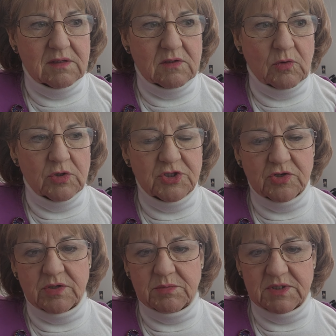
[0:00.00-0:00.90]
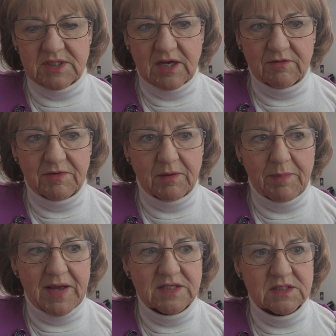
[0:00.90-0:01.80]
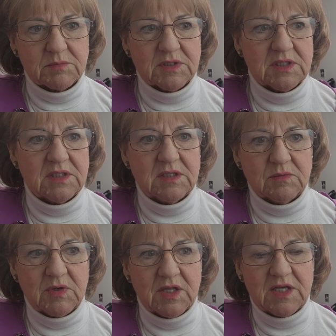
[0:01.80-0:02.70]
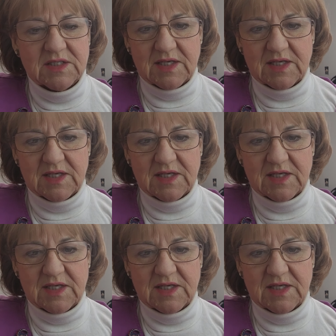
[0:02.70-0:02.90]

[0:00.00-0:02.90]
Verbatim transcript: cloistered himself in a basement with his